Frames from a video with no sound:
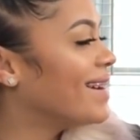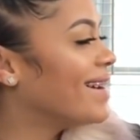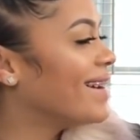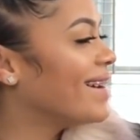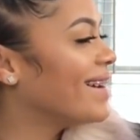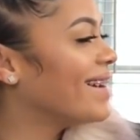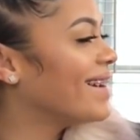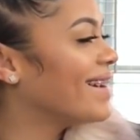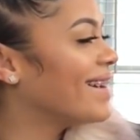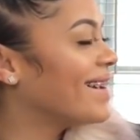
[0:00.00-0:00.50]

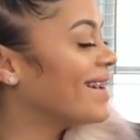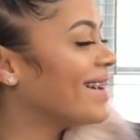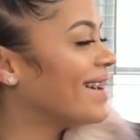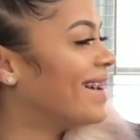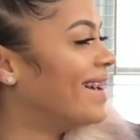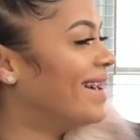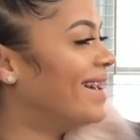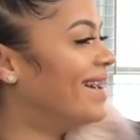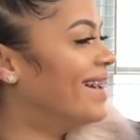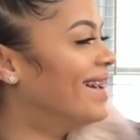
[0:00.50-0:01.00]

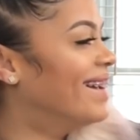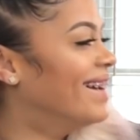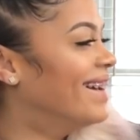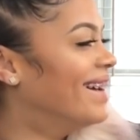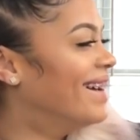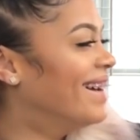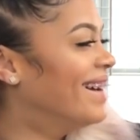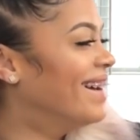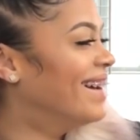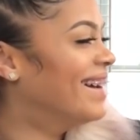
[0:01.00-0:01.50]

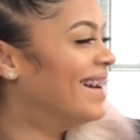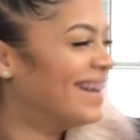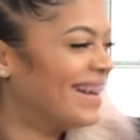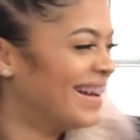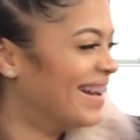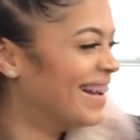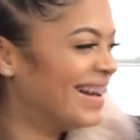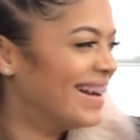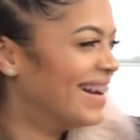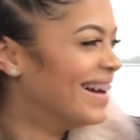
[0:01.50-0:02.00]

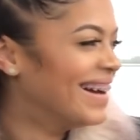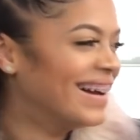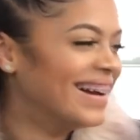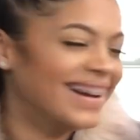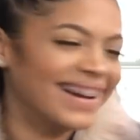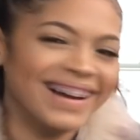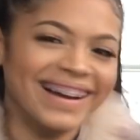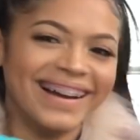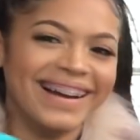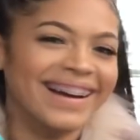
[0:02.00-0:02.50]

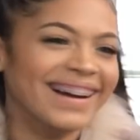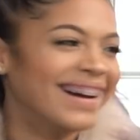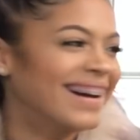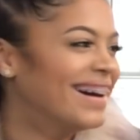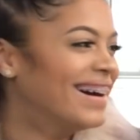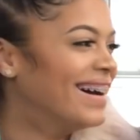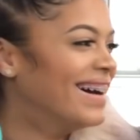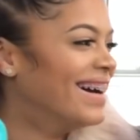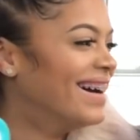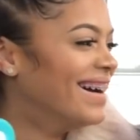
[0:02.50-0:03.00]

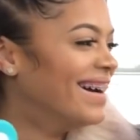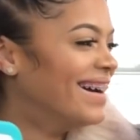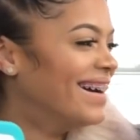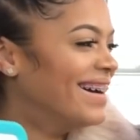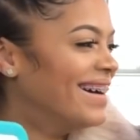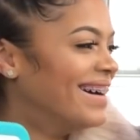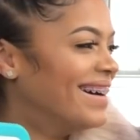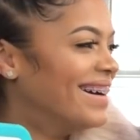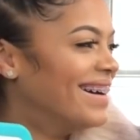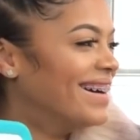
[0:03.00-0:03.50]

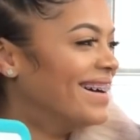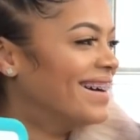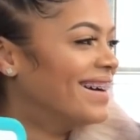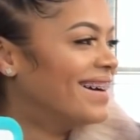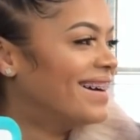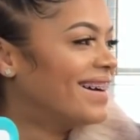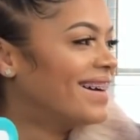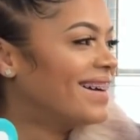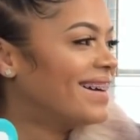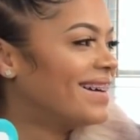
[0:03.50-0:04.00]

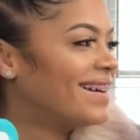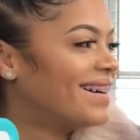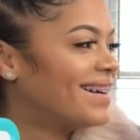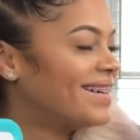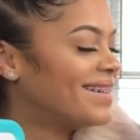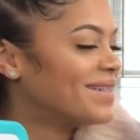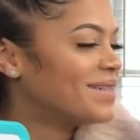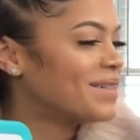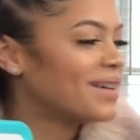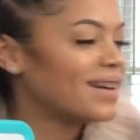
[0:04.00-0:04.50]
[no speech]